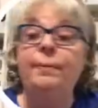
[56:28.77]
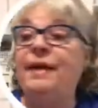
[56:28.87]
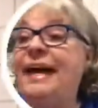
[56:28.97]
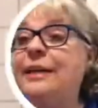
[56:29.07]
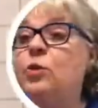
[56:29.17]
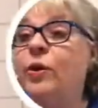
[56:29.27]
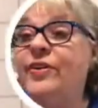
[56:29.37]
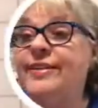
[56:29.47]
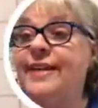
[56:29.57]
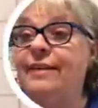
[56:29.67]
But he's wearing
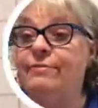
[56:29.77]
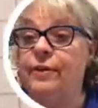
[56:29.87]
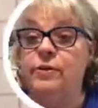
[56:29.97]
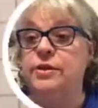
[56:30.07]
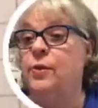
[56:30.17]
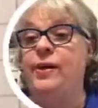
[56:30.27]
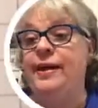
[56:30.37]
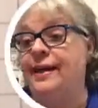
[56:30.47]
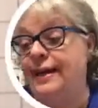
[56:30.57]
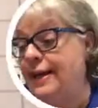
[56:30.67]
his headphones, so
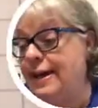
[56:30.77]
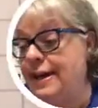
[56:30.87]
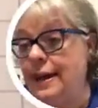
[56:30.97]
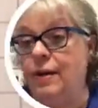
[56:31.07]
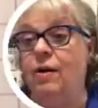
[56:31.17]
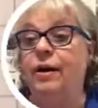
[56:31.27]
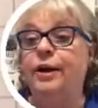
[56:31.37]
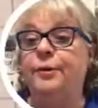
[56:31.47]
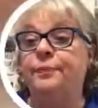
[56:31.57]
he can't argue.